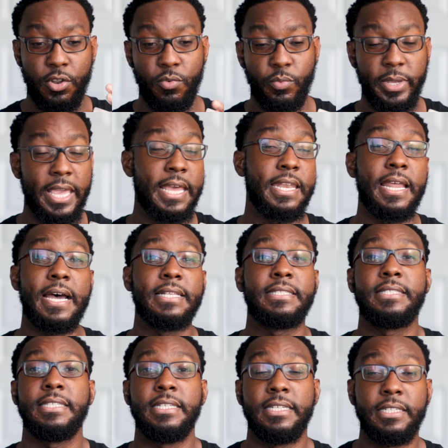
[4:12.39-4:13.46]
we had not
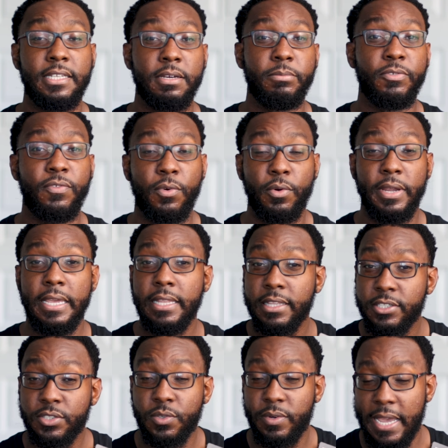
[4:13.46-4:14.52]
seen it done before in
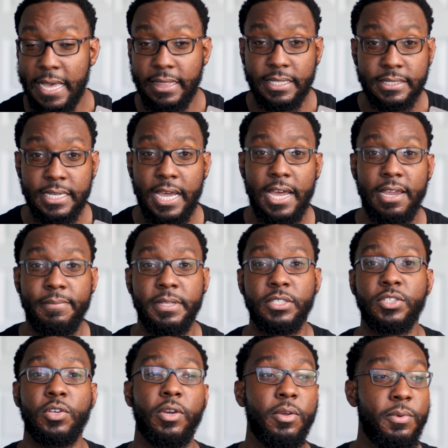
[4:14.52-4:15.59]
the store at the time, and
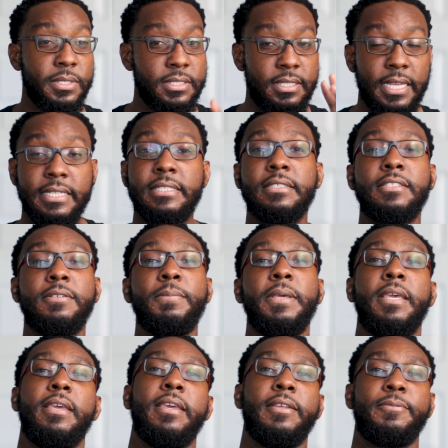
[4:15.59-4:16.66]
so it was destined to
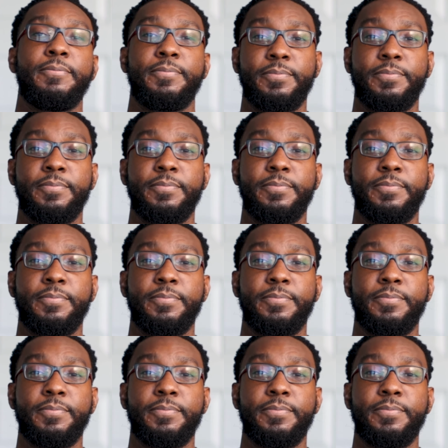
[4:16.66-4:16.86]
be a hit.